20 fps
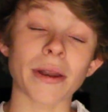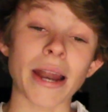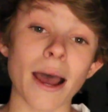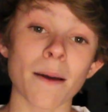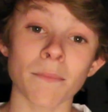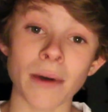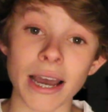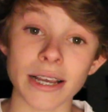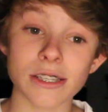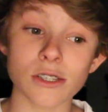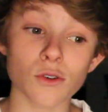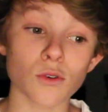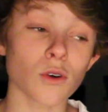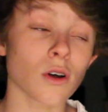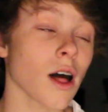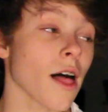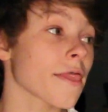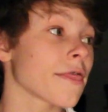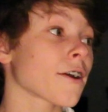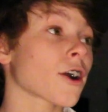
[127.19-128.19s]
But at my
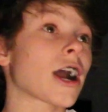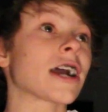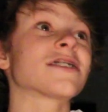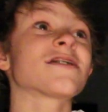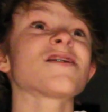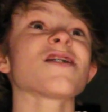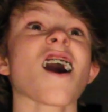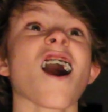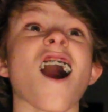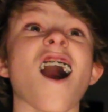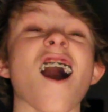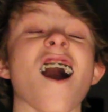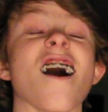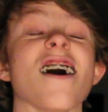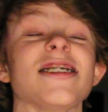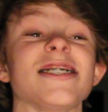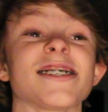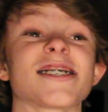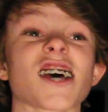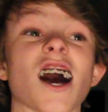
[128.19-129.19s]
school, there are
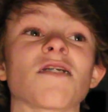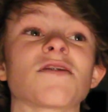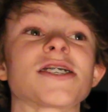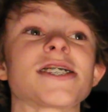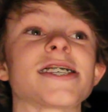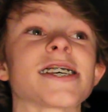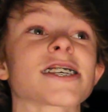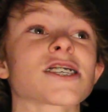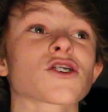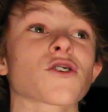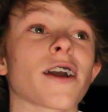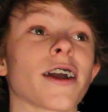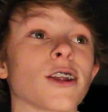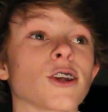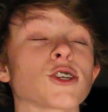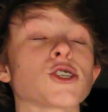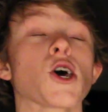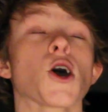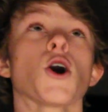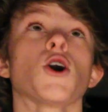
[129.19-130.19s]
tons of sixth
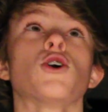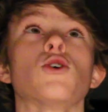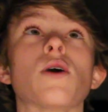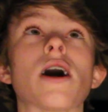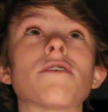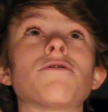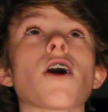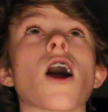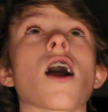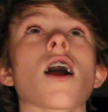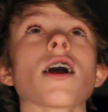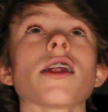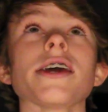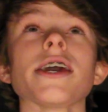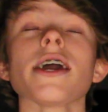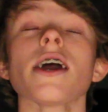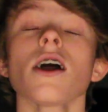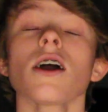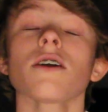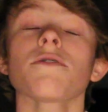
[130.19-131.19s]
graders who have
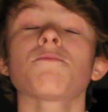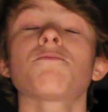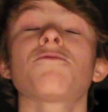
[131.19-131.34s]
already